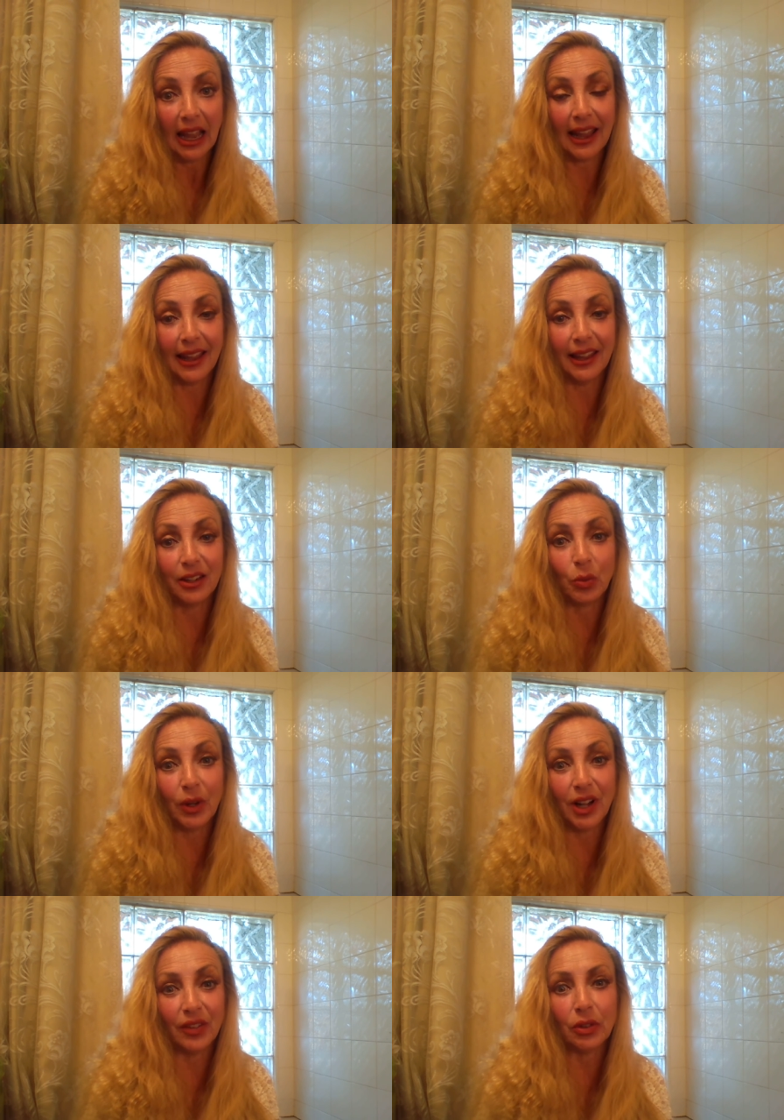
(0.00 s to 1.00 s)
And
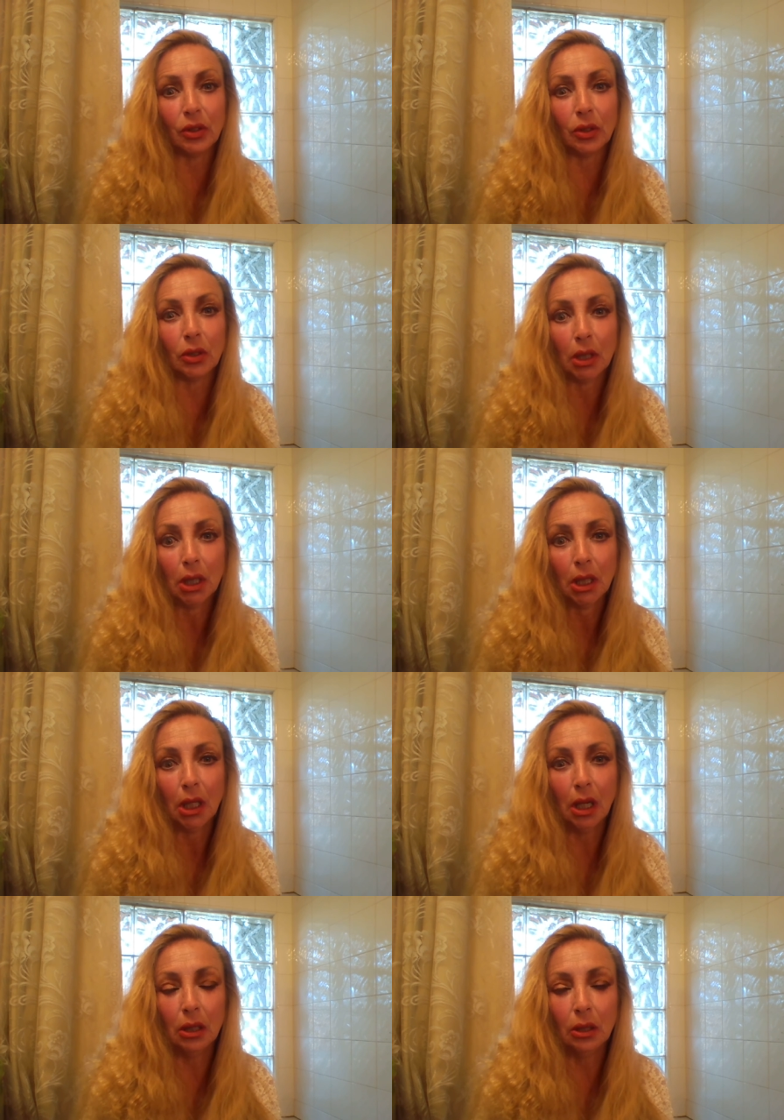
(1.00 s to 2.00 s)
whenever,
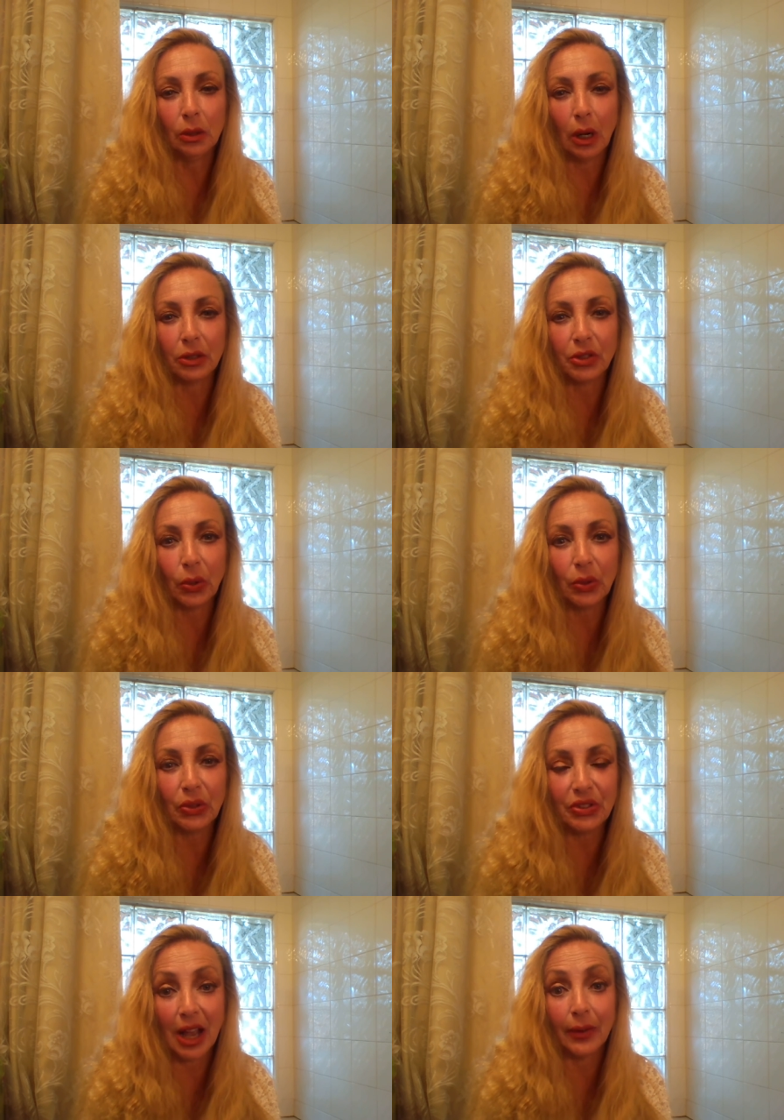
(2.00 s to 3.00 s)
oh, our total
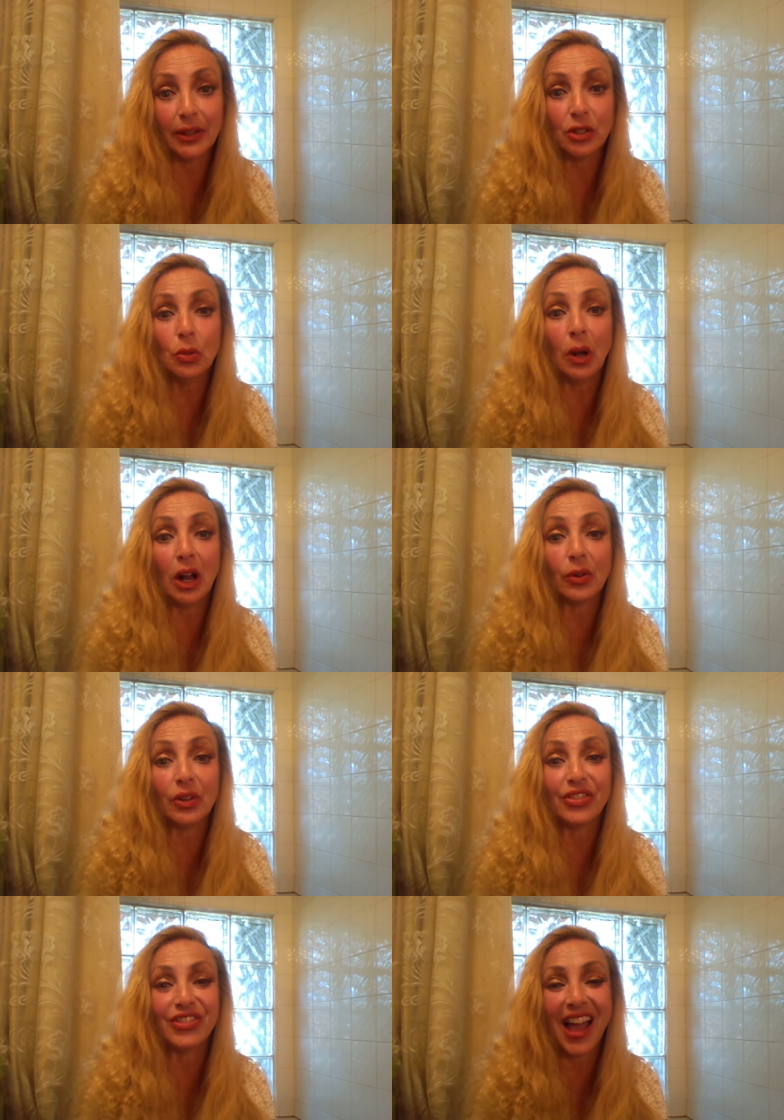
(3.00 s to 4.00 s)
is now at two
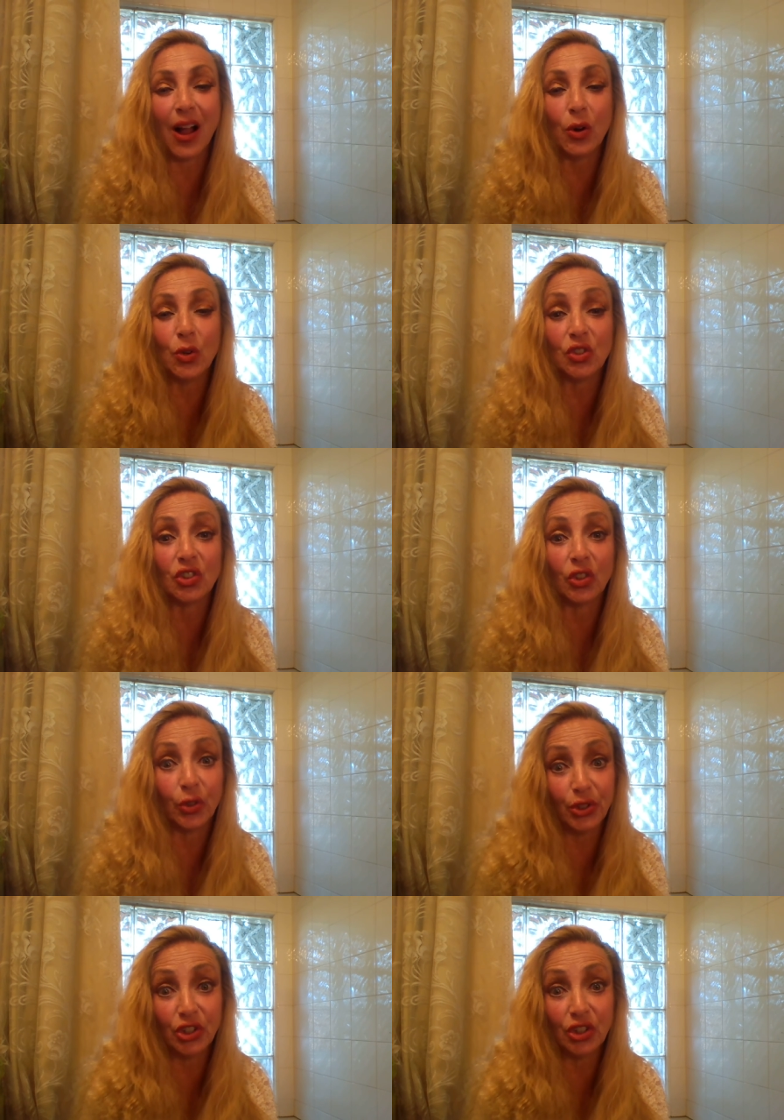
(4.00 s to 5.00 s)
hundred thousand
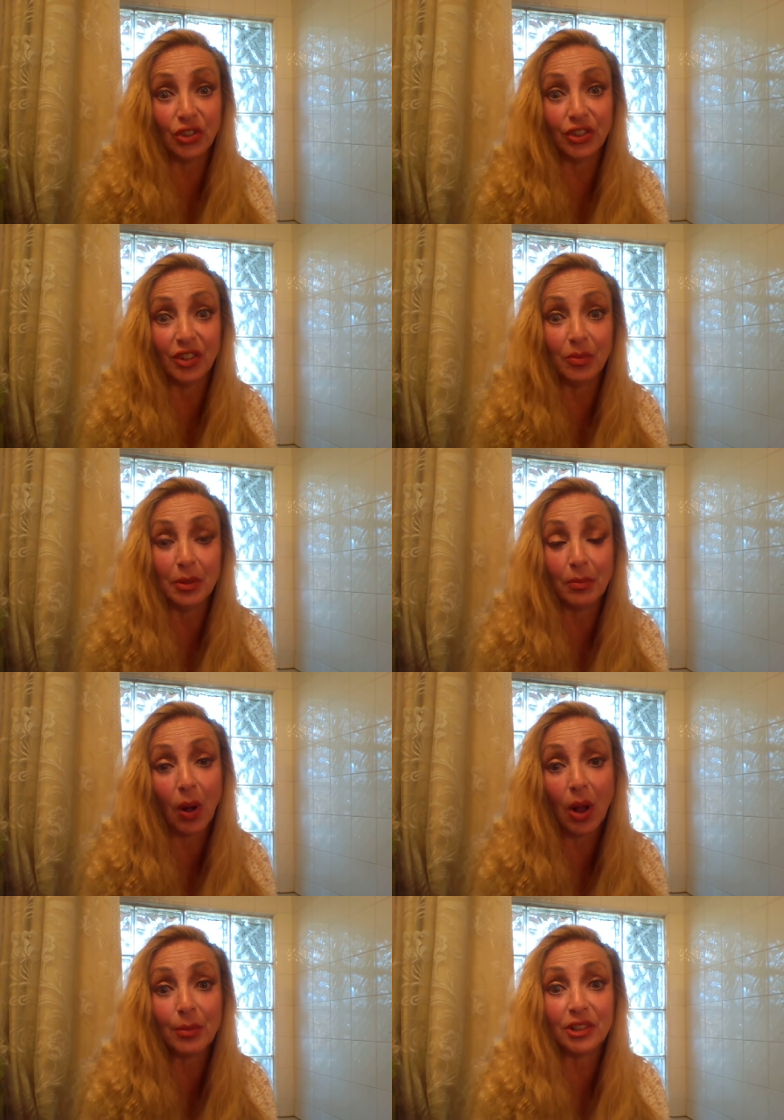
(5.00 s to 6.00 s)
Christians that have been
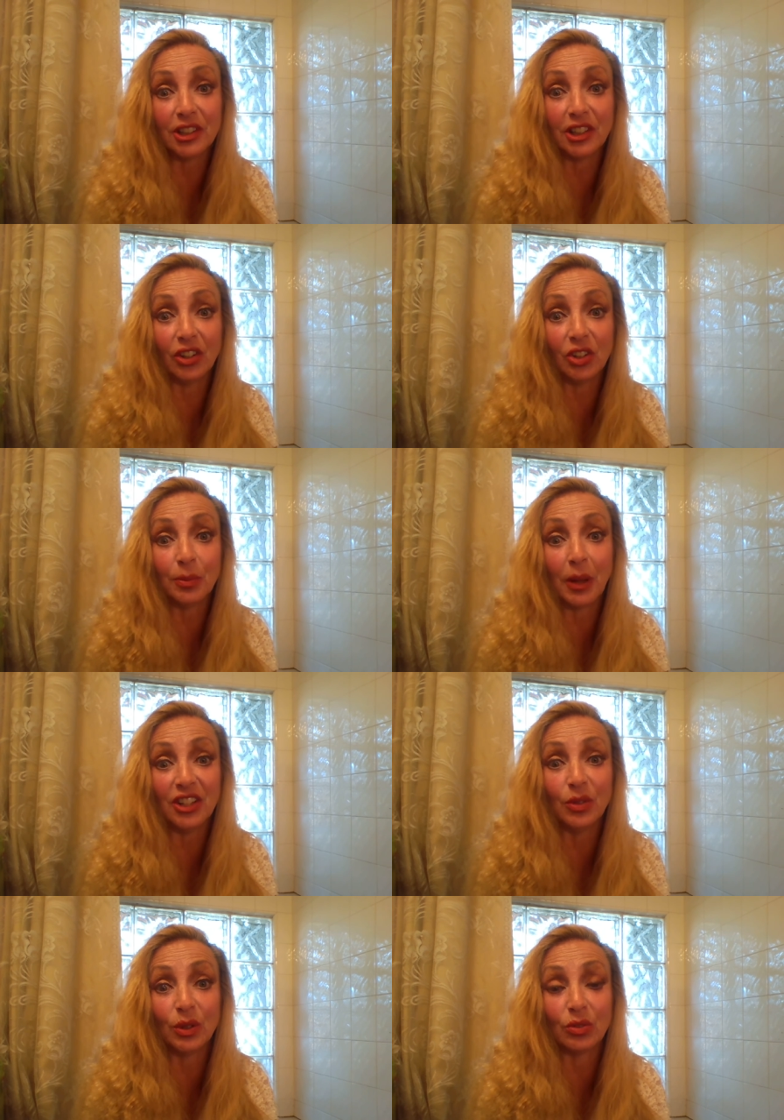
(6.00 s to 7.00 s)
bombed and killed by
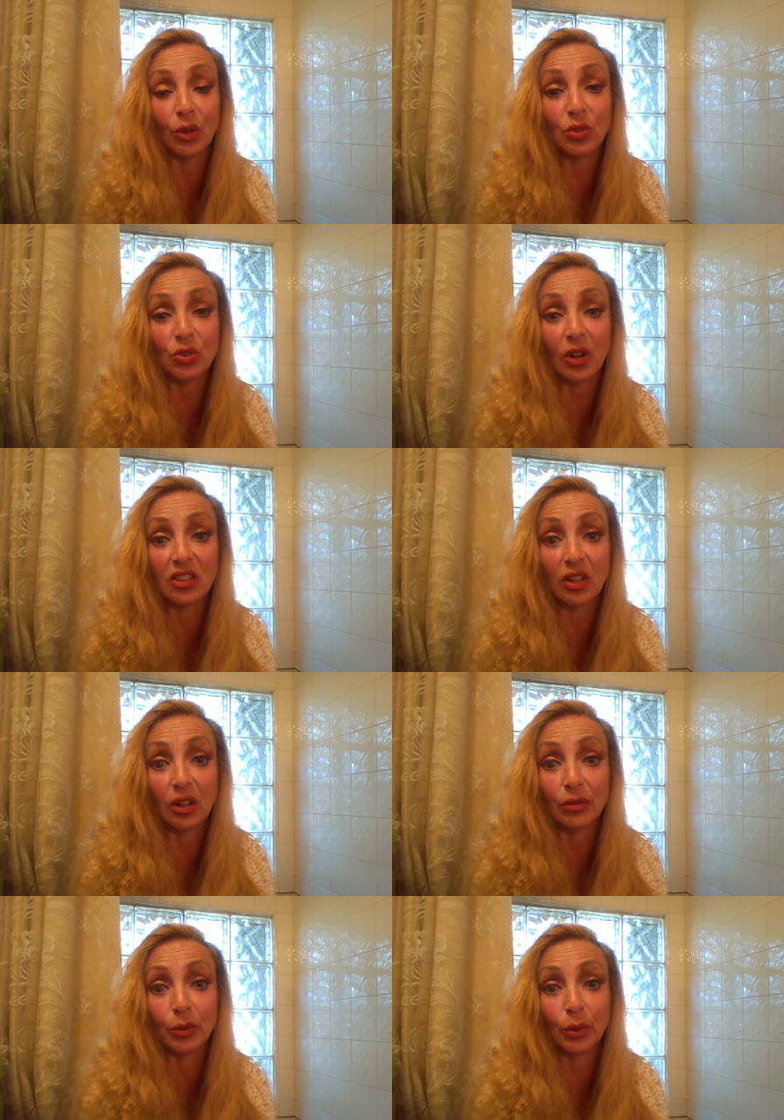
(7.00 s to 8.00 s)
U S drone strikes
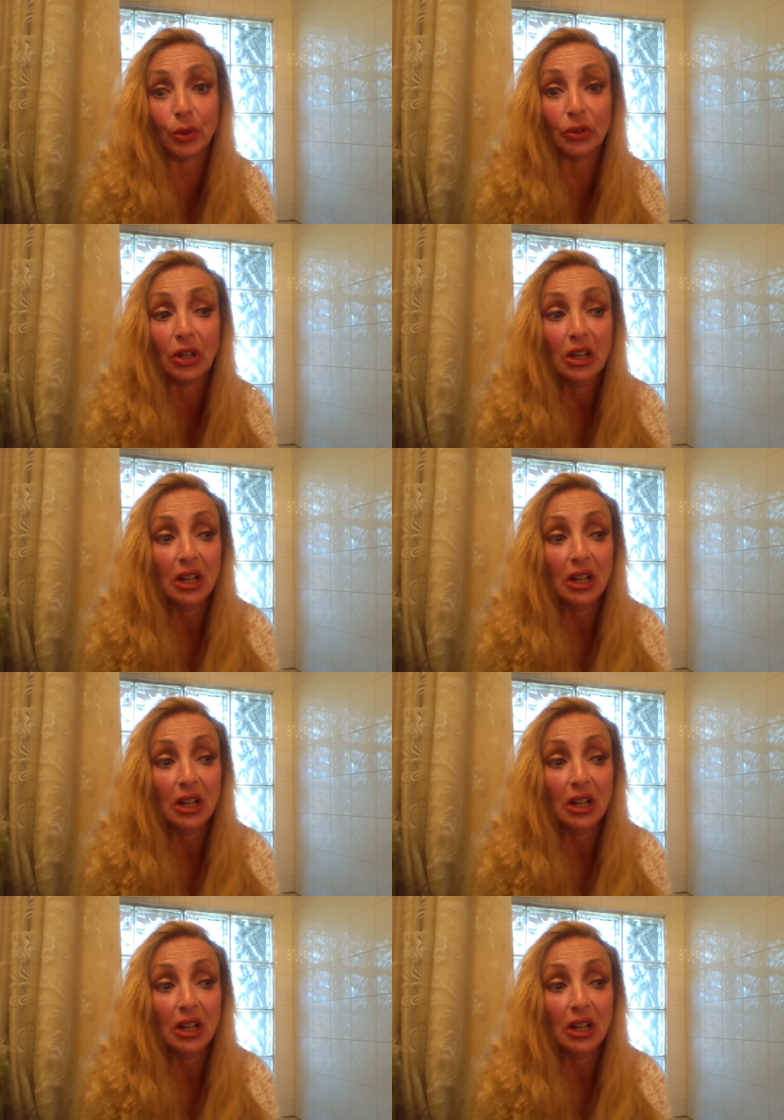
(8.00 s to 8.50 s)
all over the world.